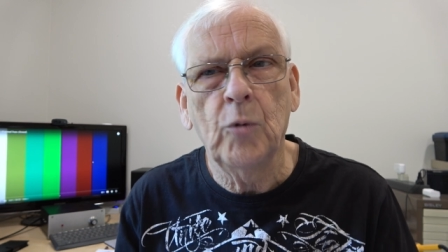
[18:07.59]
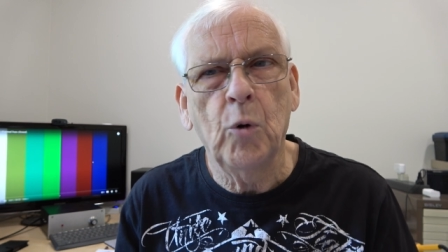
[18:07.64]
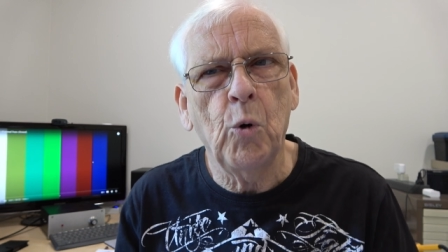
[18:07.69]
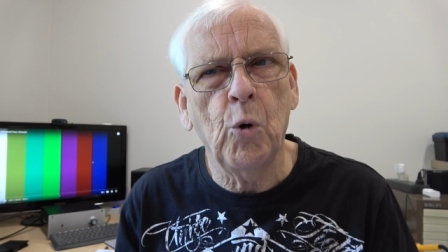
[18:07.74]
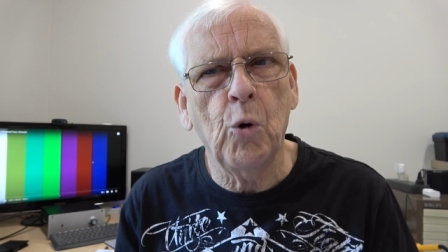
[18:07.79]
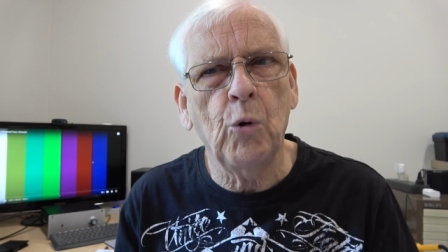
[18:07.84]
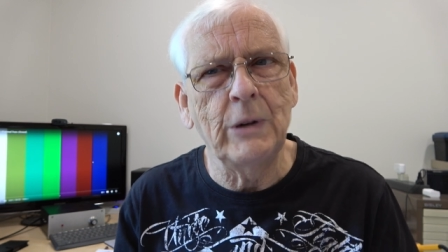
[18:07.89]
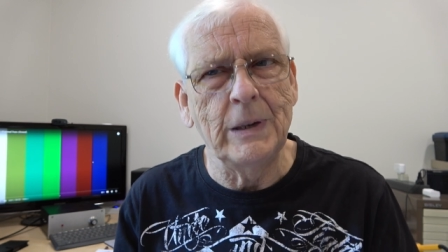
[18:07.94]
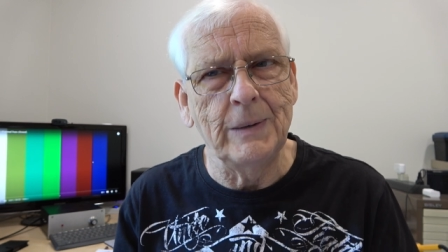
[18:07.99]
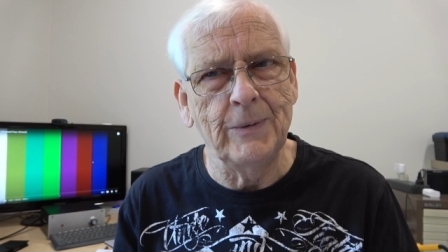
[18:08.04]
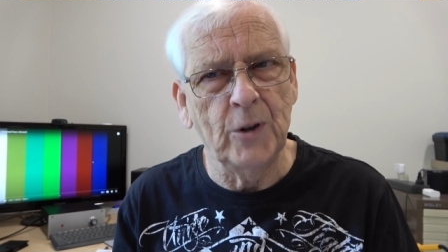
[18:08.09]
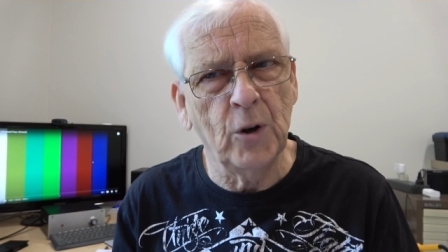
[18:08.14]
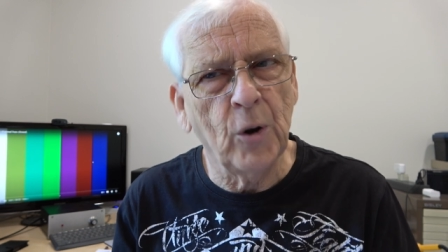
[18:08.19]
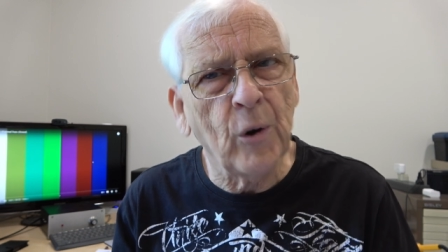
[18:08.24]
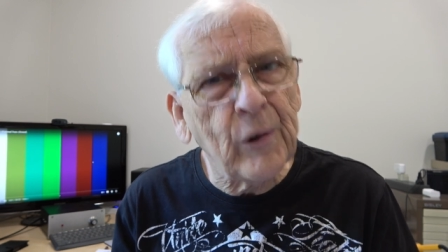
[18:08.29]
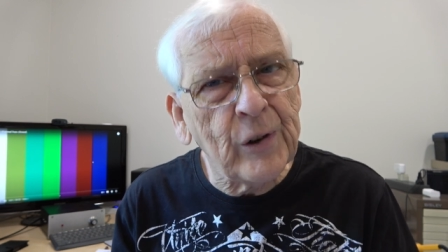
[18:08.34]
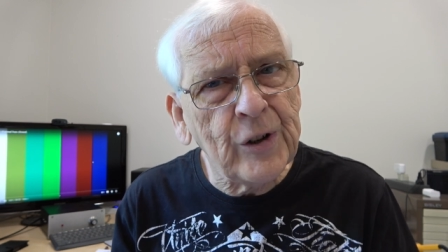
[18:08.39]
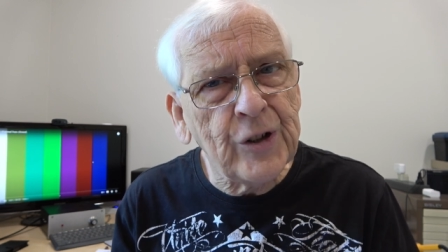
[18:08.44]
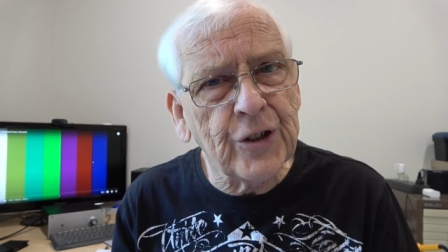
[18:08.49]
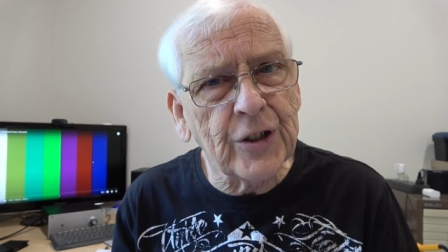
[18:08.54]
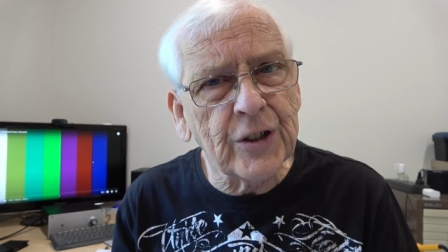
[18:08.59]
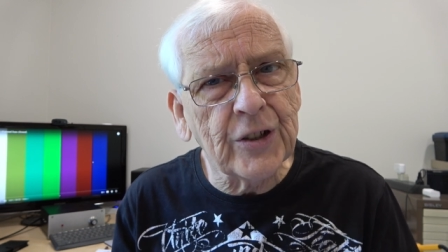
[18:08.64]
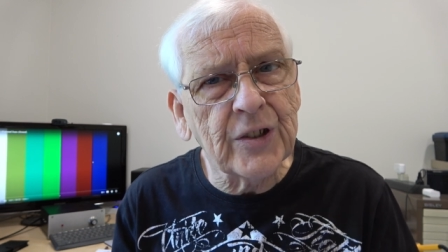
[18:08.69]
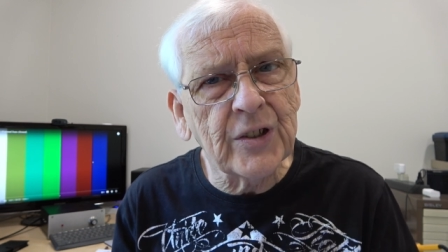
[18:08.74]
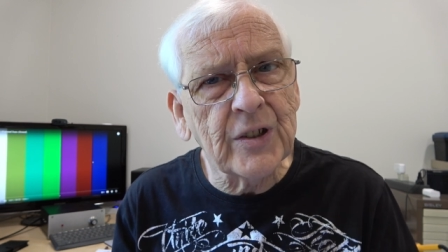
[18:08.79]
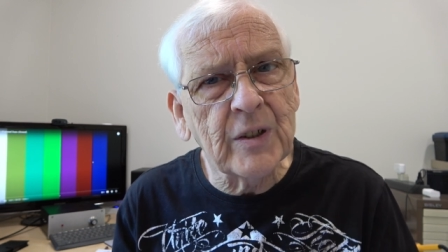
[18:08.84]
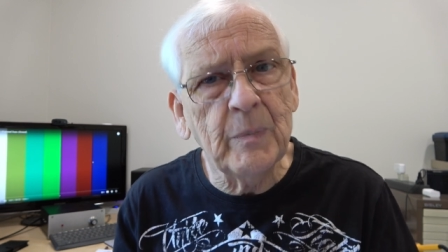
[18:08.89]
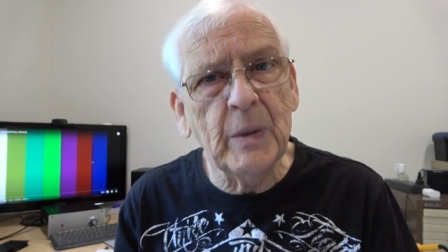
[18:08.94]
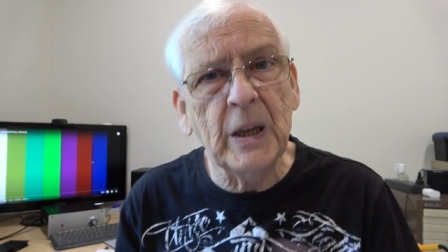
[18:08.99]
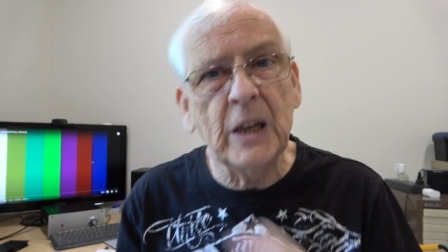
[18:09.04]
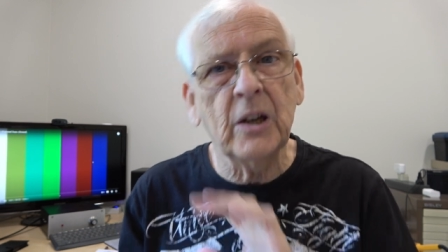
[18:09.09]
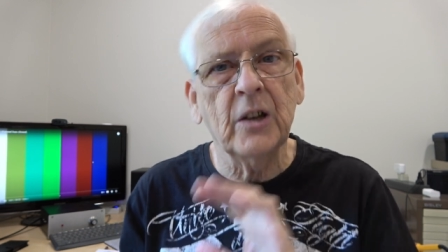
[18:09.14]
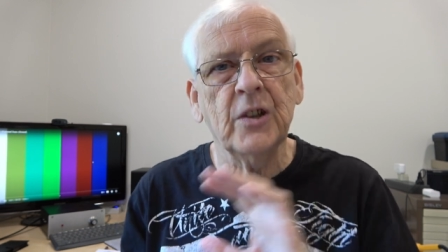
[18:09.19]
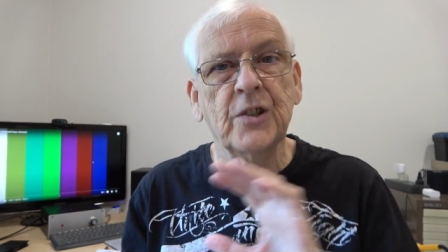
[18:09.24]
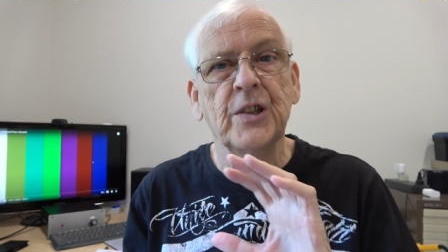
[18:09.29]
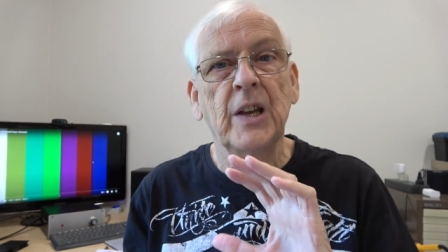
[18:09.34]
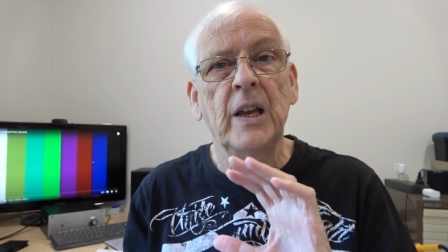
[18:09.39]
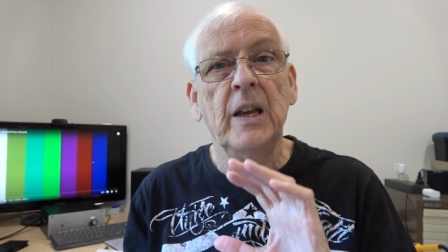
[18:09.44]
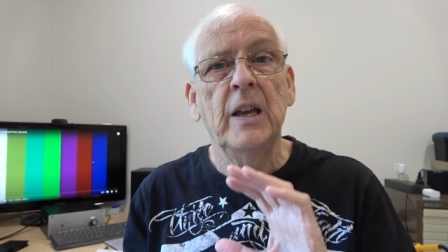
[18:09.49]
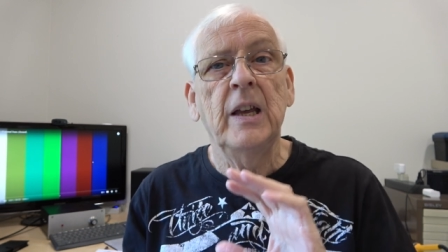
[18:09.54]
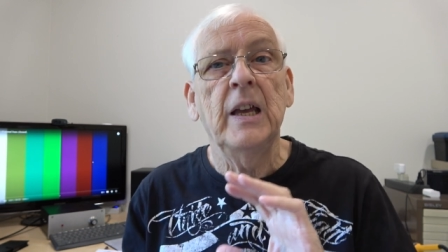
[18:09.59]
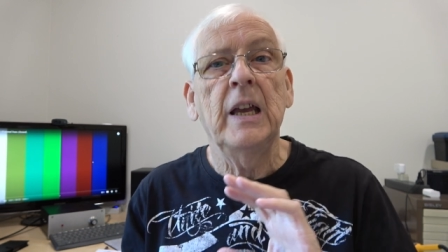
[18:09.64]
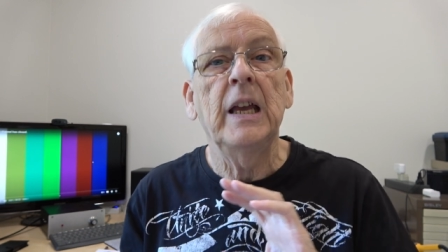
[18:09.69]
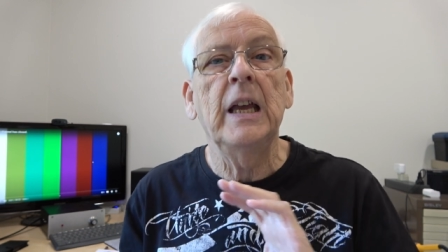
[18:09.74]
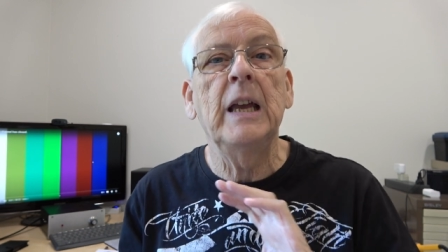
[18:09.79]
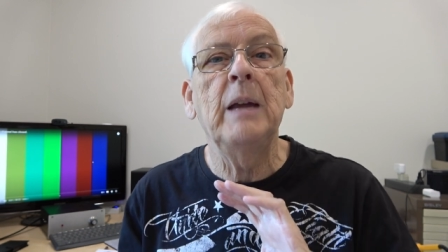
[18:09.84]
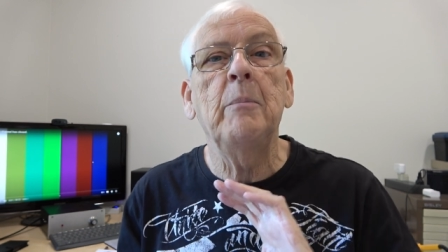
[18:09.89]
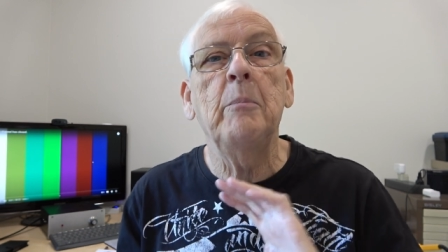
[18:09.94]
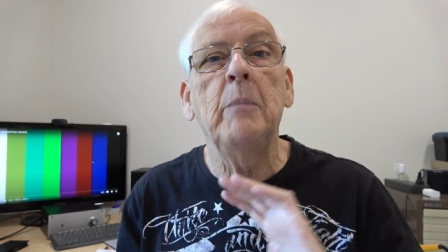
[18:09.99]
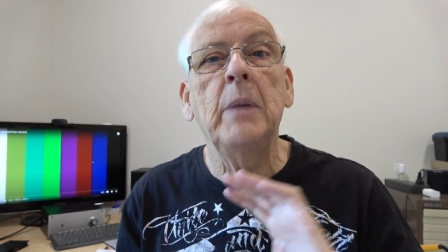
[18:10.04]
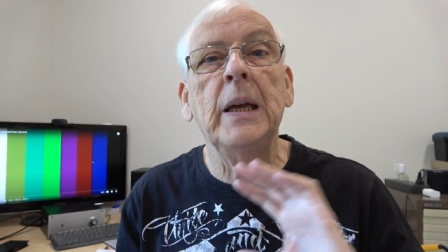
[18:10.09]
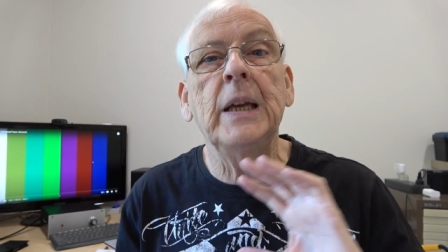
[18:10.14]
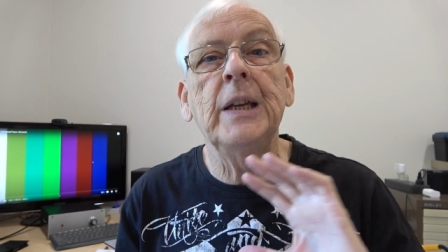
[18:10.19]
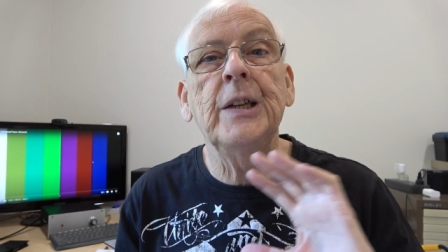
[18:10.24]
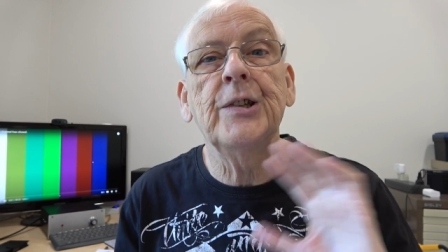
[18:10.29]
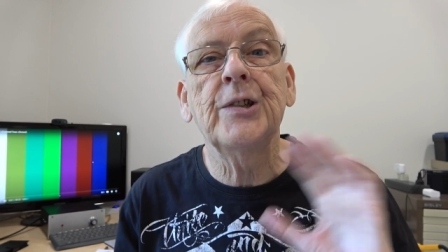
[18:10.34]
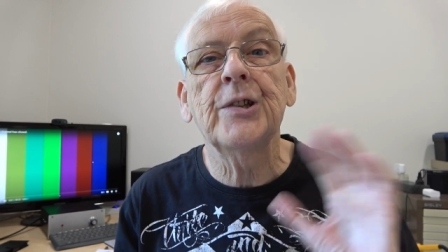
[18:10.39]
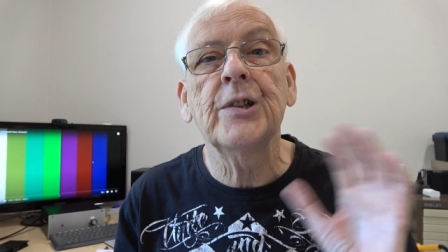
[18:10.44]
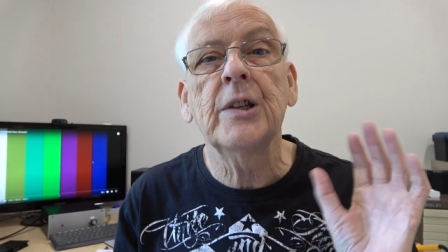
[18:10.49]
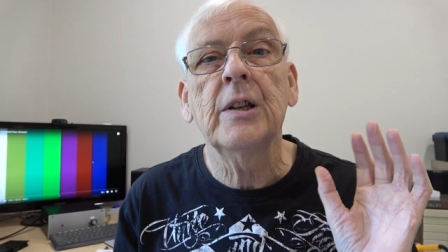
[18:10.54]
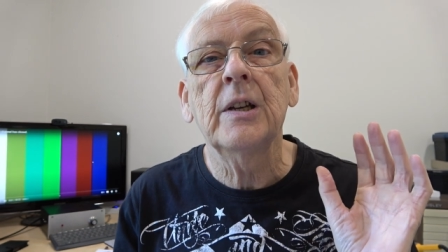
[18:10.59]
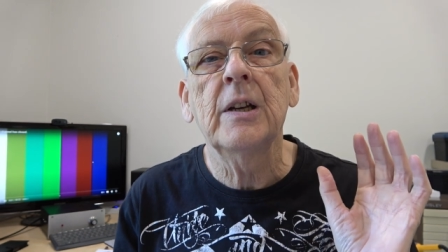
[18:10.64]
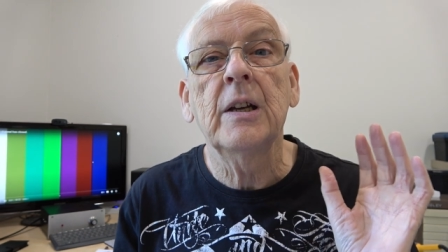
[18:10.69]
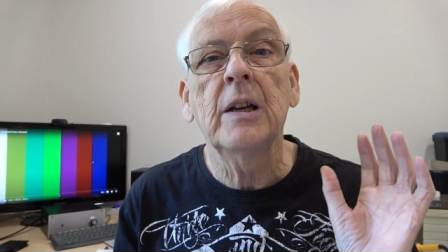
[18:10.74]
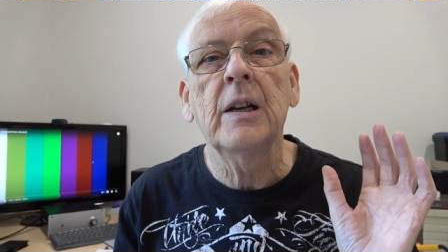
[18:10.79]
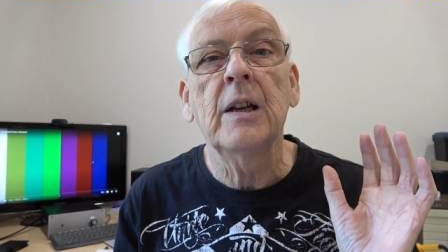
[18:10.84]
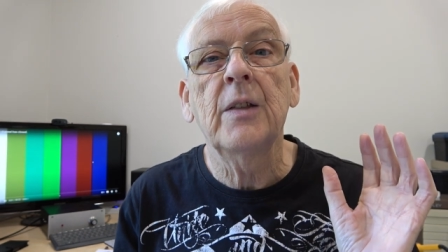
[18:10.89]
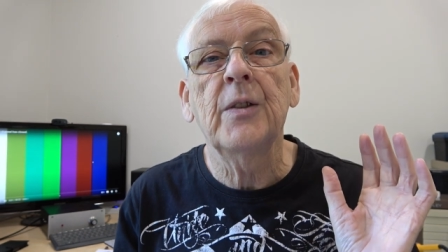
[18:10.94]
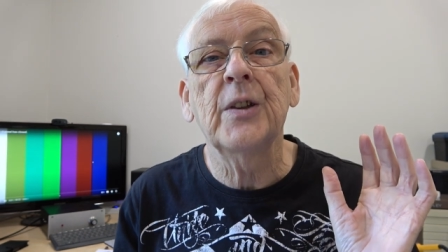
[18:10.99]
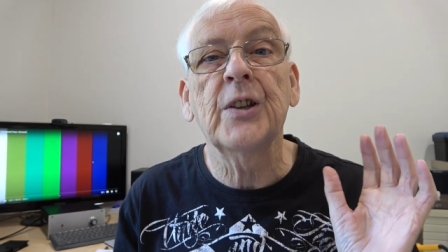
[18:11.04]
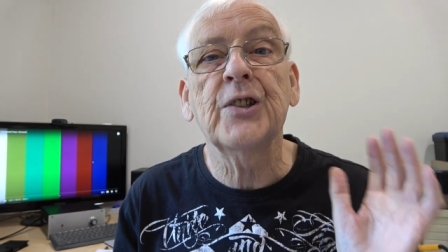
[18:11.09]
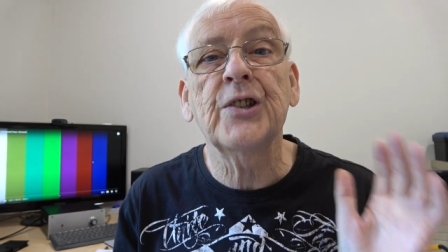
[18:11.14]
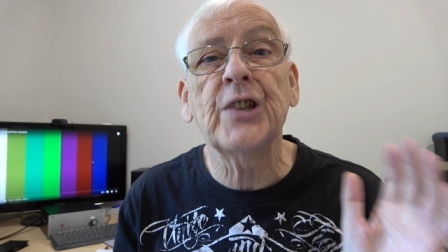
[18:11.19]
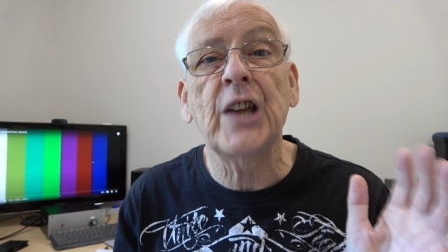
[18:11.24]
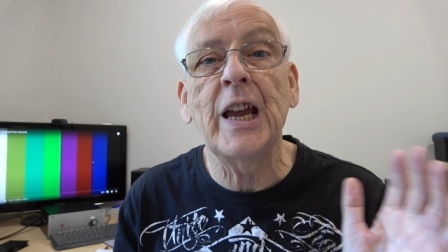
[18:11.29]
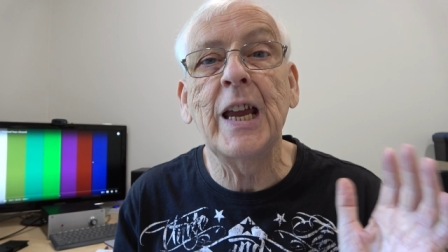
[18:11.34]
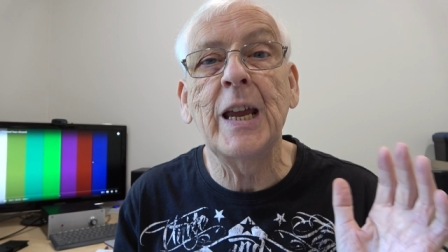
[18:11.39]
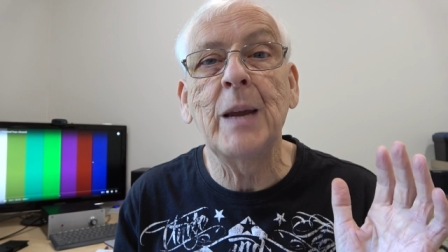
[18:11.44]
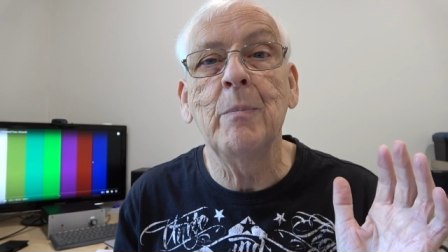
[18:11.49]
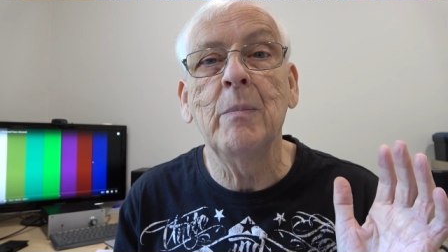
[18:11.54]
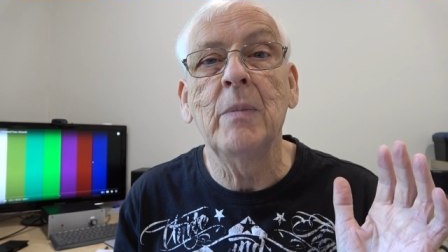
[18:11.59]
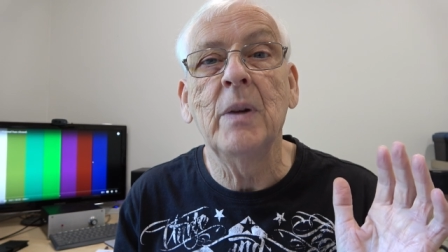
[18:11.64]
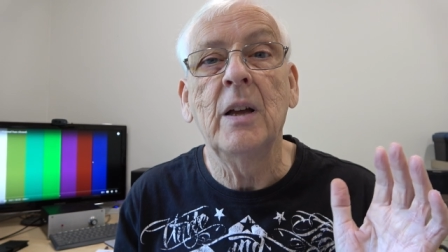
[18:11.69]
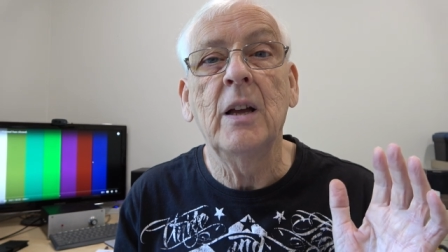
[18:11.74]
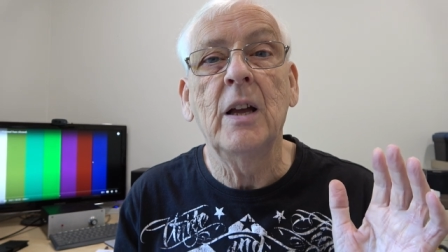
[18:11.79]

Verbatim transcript: or even oranges because it means the same.